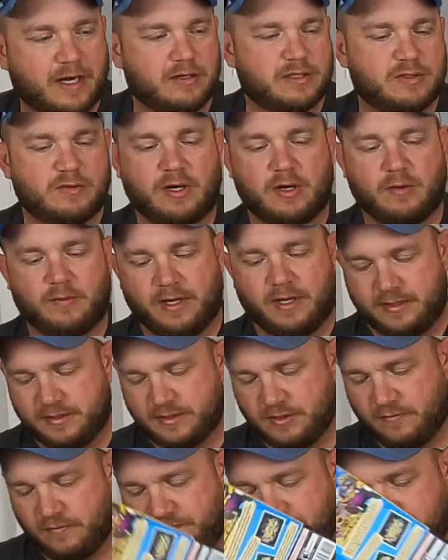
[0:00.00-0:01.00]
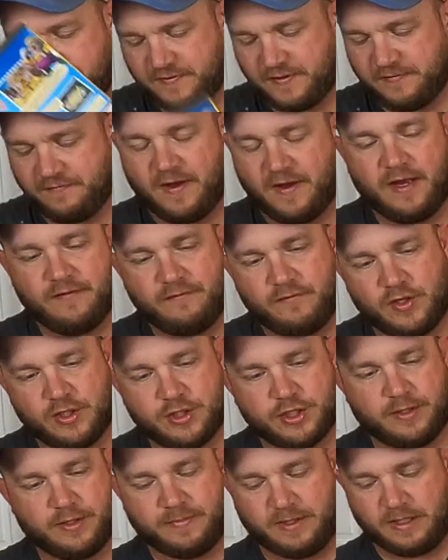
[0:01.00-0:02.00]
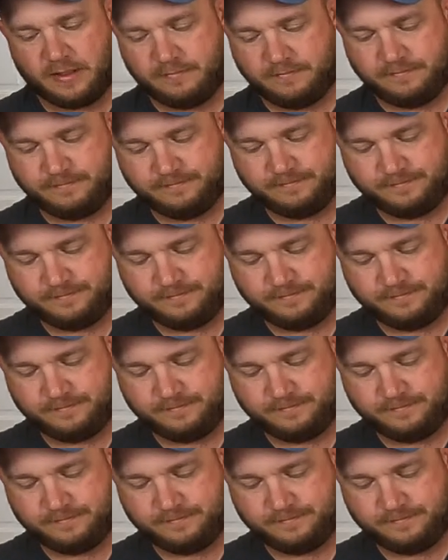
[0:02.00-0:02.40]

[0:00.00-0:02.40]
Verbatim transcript: buyers right away. So fifty-five free shipping.